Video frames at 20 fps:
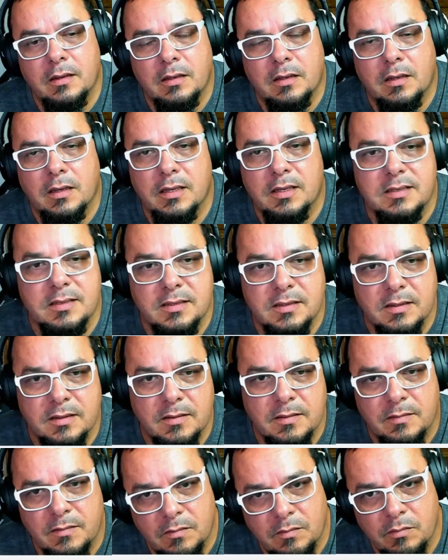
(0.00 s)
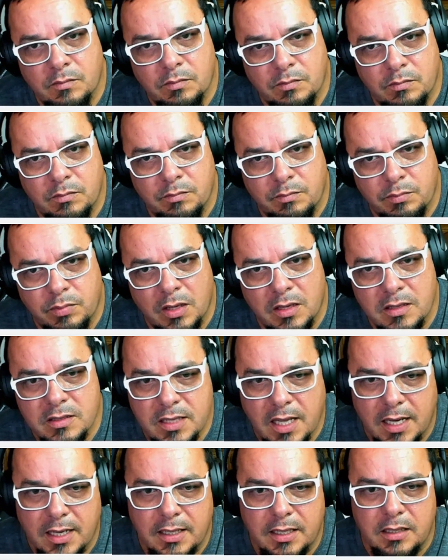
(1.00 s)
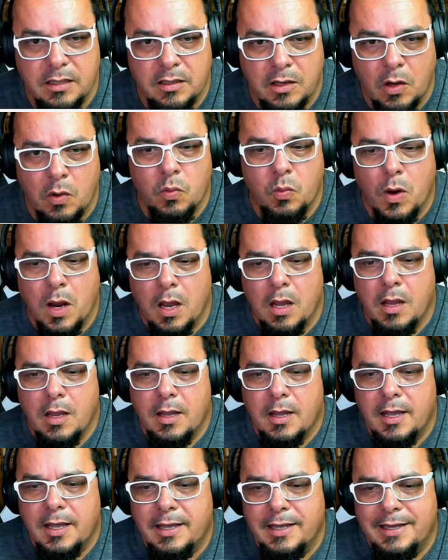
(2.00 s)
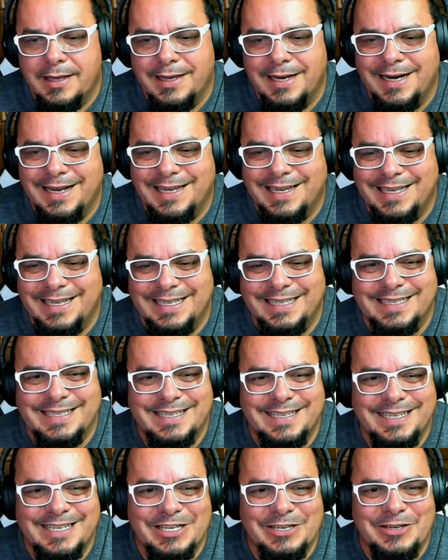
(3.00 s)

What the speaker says: because brothers got to eat, yo. And I'll see you